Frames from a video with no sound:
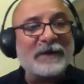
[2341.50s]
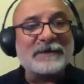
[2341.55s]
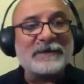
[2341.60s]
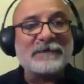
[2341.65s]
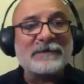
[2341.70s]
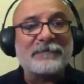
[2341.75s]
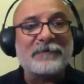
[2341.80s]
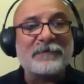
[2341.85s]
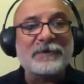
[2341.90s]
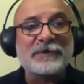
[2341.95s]

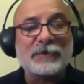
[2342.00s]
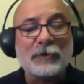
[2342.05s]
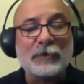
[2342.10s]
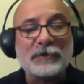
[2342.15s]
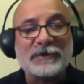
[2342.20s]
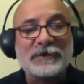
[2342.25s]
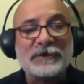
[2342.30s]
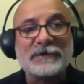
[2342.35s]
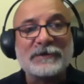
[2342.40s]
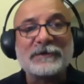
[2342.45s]
different
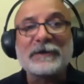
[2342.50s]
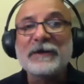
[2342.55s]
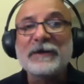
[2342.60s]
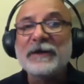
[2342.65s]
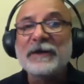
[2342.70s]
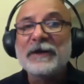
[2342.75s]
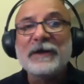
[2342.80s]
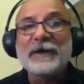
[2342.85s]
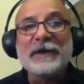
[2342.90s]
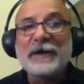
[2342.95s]
sources
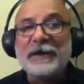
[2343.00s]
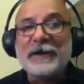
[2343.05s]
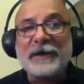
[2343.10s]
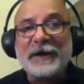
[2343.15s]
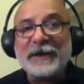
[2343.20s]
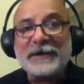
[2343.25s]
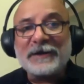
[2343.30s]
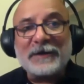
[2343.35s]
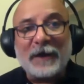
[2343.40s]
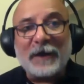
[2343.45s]

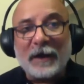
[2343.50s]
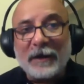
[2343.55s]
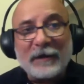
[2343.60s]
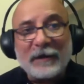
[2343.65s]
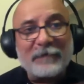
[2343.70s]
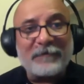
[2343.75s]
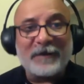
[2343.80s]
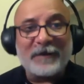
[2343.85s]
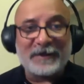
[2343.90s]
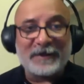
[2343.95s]
create color
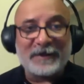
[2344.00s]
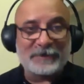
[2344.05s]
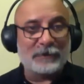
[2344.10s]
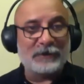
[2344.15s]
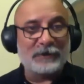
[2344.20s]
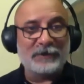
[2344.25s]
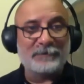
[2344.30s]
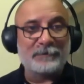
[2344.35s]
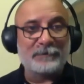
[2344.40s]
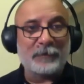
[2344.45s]
effects on
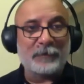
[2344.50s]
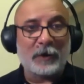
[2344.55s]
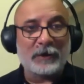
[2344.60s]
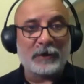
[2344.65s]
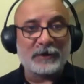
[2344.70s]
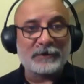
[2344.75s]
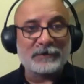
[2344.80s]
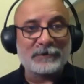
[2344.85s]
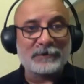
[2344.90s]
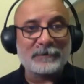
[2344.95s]
these
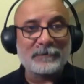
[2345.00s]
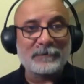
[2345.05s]
products.